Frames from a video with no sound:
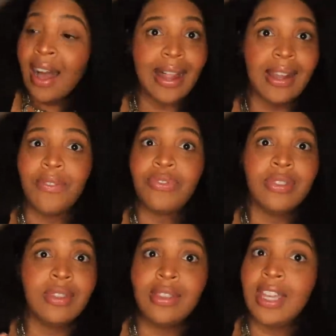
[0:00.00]
I love
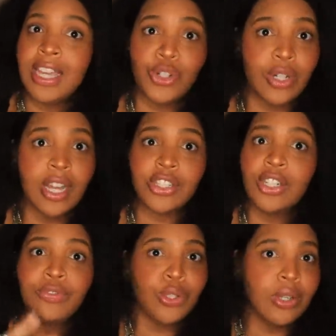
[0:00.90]
the
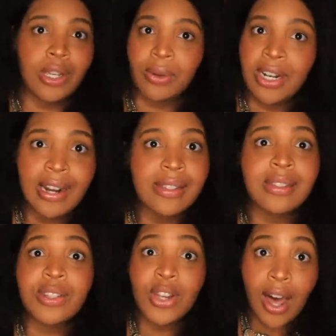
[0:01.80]
introduction of Judy Greer as
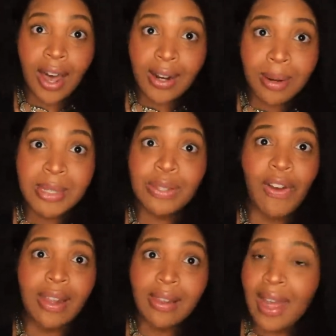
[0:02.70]
the daughter, Miss
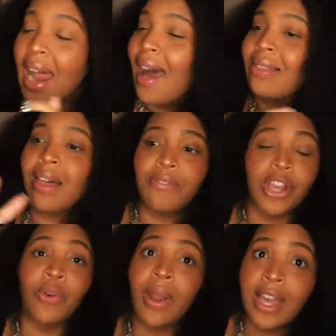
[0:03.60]
Violette. I love
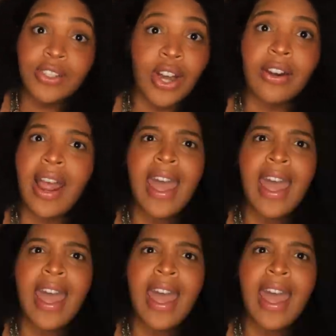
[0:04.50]
the granddaughter.